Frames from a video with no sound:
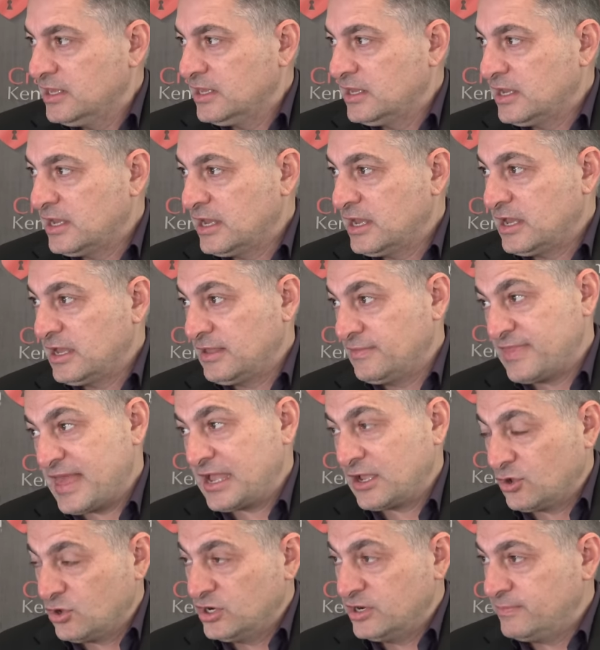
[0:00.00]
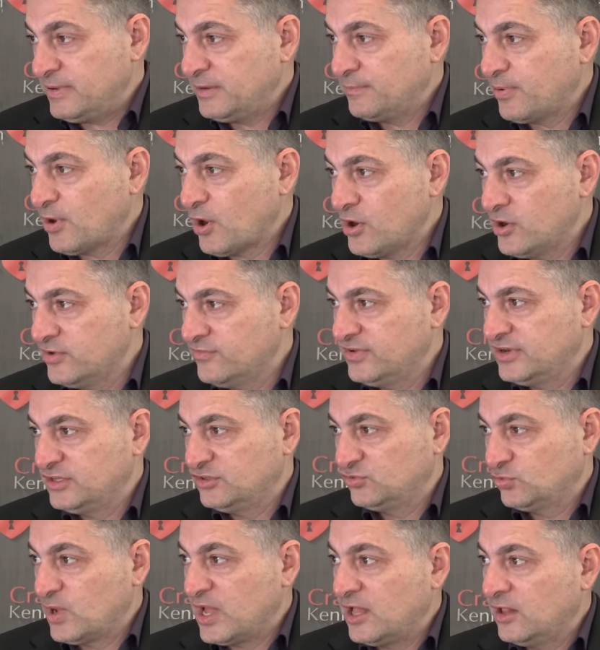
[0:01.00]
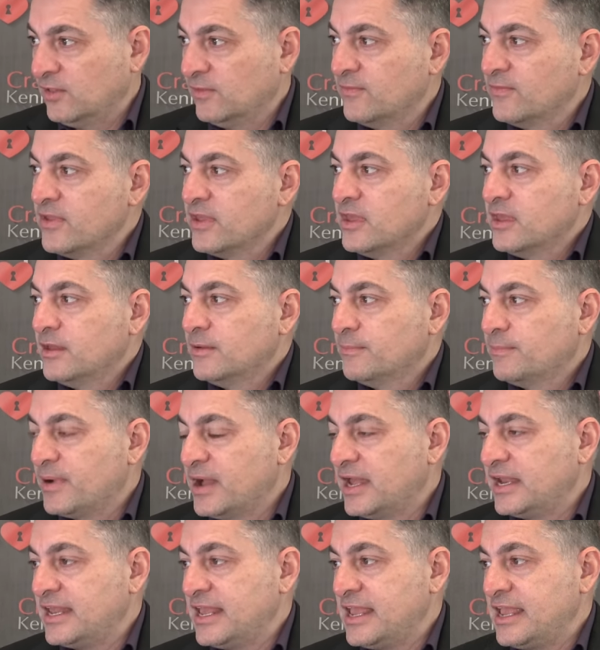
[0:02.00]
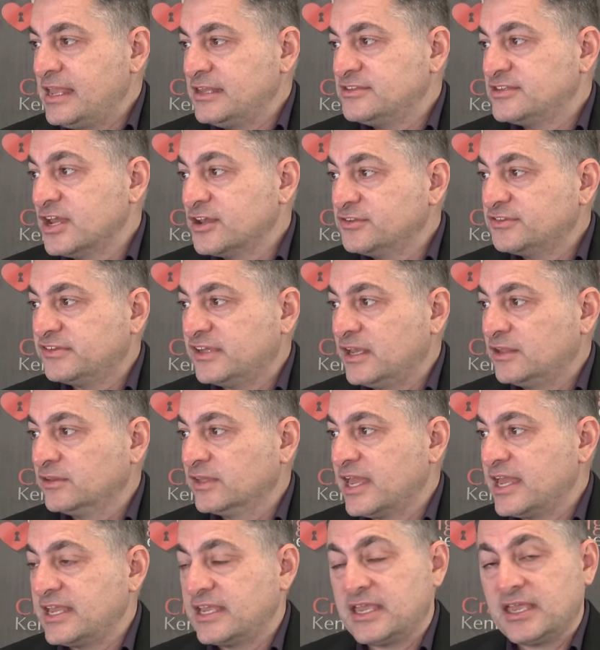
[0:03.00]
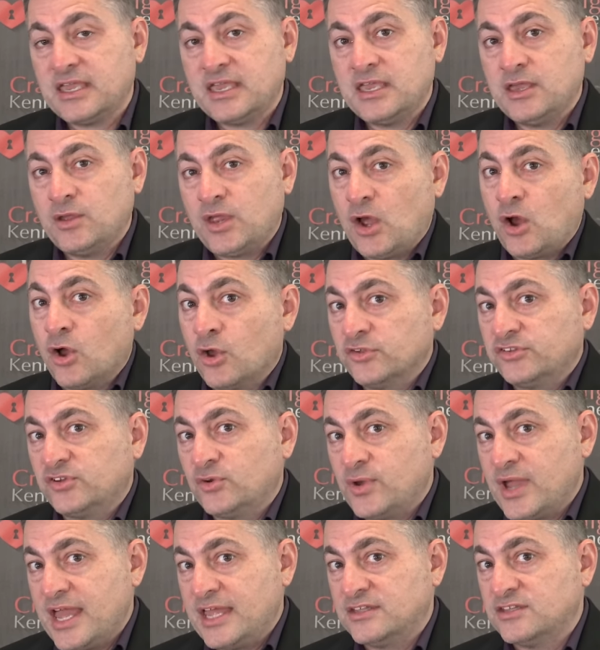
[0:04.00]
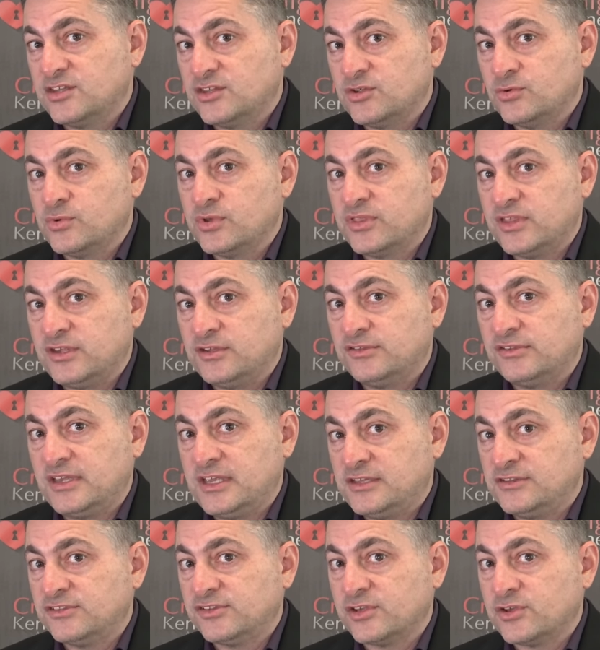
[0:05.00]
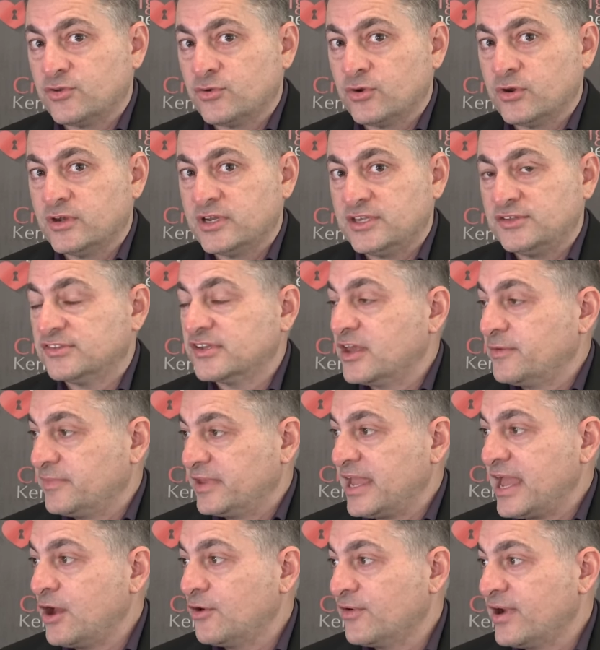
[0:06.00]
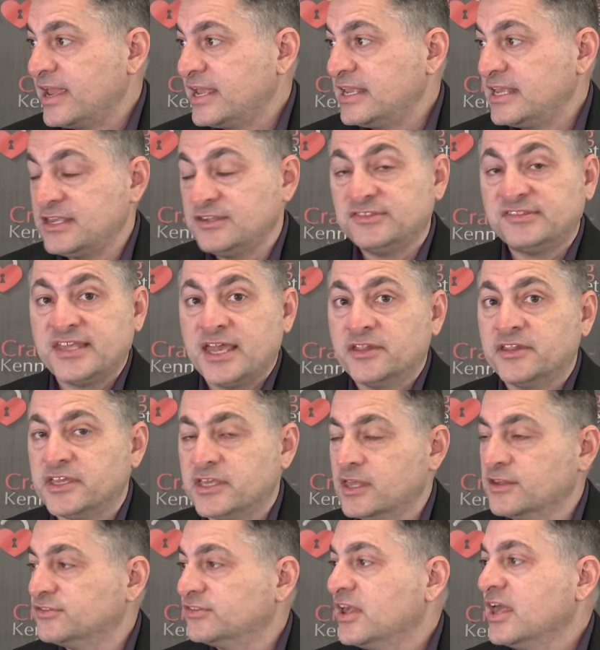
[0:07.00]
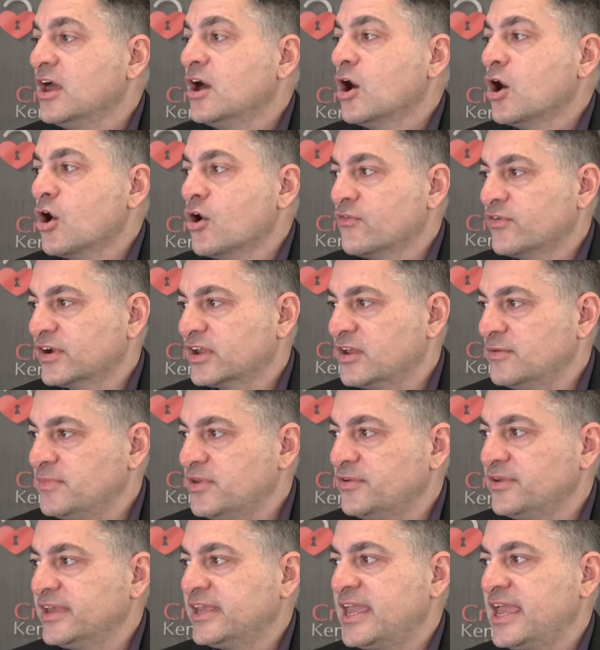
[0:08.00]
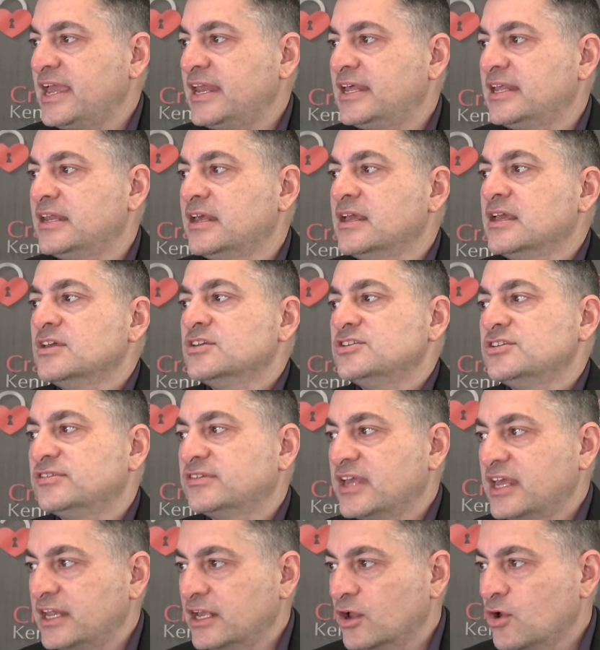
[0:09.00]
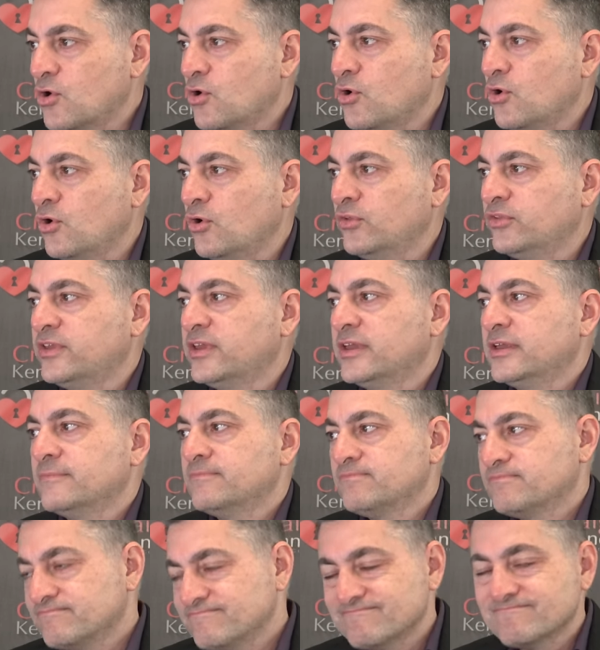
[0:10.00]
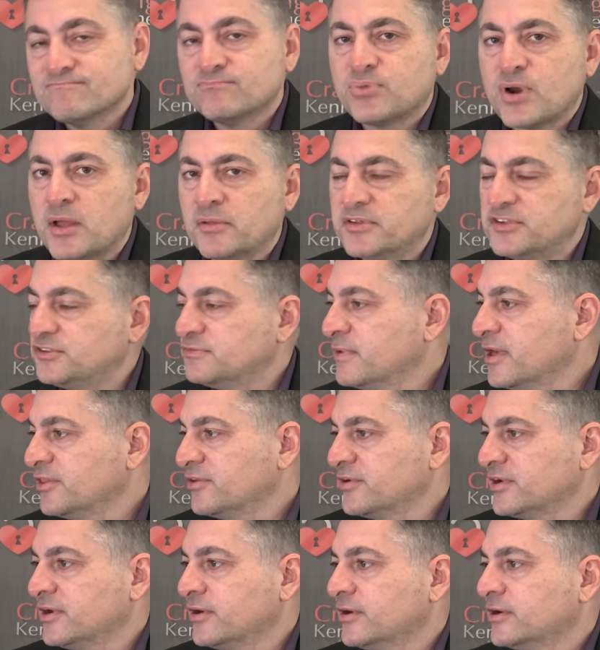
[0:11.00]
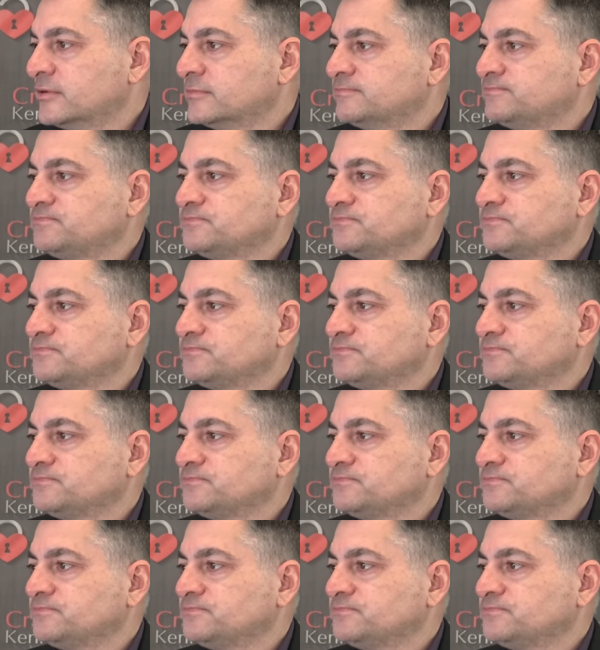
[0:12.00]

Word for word: Uh, that could have been part of it as well but it does sound like it also had to do with his insecurities coming out, right? He's telling us over communicated, she's getting cold, probably smothering her.